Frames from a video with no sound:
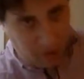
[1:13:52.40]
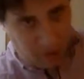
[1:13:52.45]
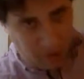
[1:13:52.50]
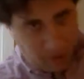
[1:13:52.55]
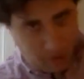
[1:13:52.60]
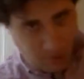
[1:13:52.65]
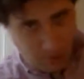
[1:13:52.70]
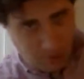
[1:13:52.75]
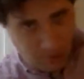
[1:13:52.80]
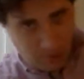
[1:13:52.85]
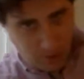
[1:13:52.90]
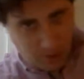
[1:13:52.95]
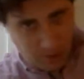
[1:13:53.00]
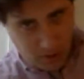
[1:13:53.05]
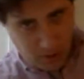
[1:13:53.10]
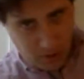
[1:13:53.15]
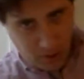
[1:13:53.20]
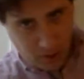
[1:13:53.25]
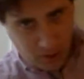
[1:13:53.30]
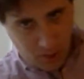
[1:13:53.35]
people
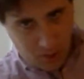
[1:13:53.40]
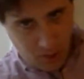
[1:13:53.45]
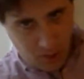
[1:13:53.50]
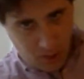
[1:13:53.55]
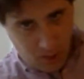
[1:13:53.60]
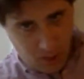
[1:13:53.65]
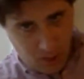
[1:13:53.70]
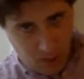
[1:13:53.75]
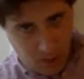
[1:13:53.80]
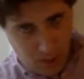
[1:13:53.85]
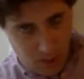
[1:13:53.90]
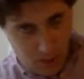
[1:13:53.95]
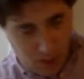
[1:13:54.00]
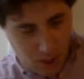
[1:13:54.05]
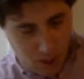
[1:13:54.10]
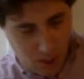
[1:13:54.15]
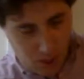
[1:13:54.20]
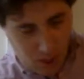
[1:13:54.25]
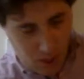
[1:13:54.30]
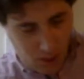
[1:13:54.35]
listening. Any
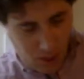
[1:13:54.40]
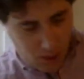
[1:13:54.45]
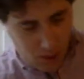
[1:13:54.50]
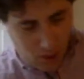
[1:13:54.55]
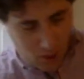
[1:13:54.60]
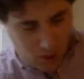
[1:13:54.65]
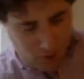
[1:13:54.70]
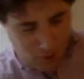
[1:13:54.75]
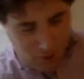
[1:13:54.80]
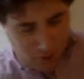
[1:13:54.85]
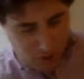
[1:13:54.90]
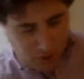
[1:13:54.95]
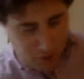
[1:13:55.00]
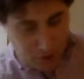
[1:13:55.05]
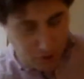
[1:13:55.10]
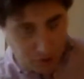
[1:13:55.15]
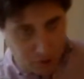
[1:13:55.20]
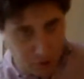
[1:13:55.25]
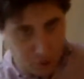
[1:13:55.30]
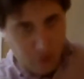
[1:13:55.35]
questions on
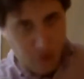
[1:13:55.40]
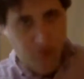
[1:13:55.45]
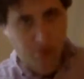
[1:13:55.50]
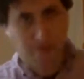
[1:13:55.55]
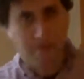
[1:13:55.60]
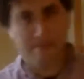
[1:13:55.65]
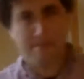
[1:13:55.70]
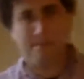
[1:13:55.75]
this one?